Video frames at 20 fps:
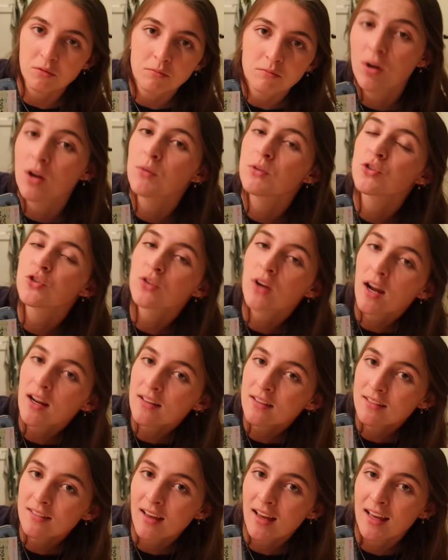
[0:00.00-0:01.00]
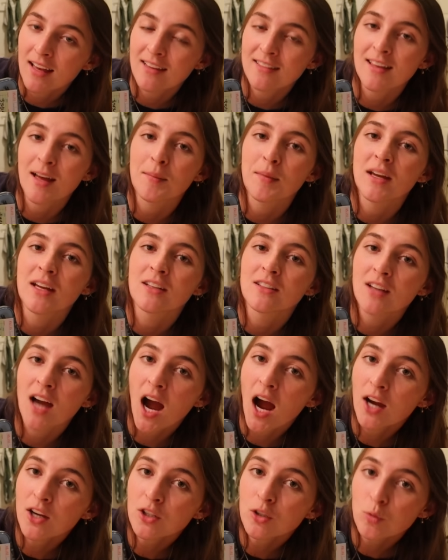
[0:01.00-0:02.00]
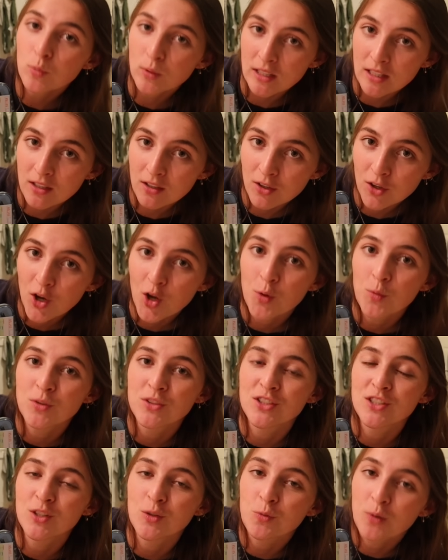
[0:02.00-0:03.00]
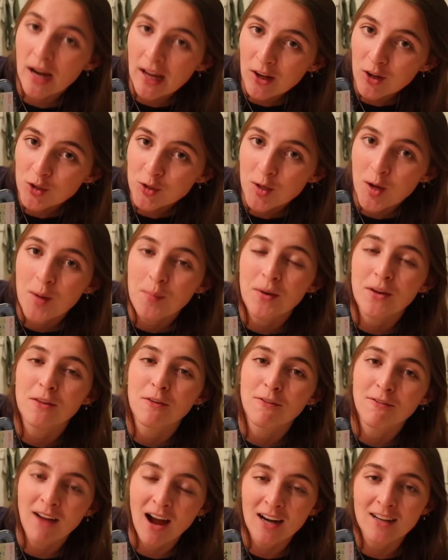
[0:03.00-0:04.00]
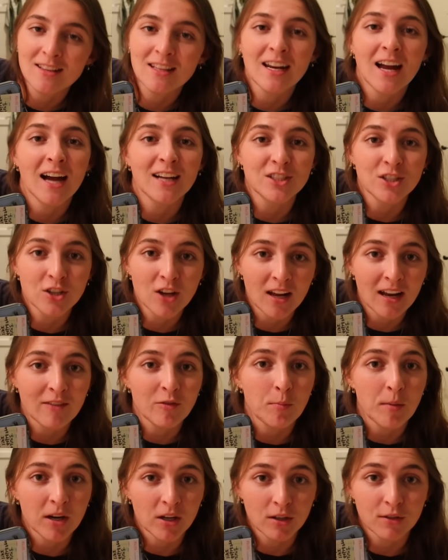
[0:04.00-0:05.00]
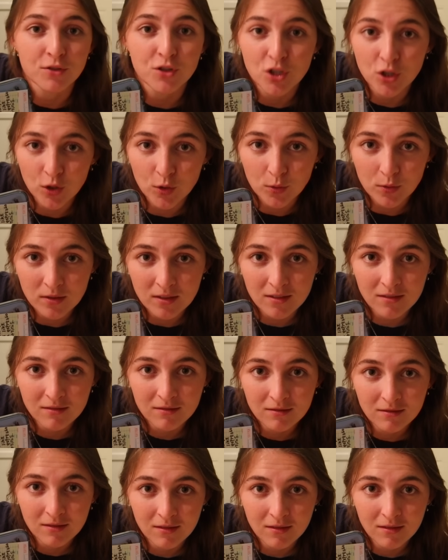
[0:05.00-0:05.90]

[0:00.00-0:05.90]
What I was trying to say is that my entire week was derailed by the fact that I did not have a pair of shoes.